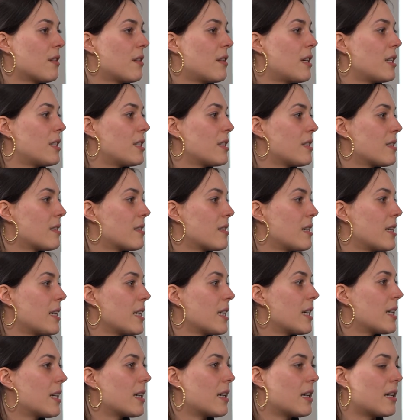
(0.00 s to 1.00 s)
that it's
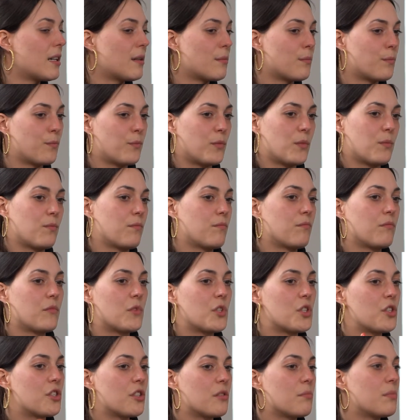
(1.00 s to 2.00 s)
like you
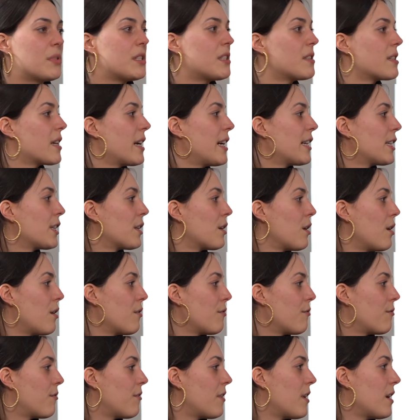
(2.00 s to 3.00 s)
should be scared of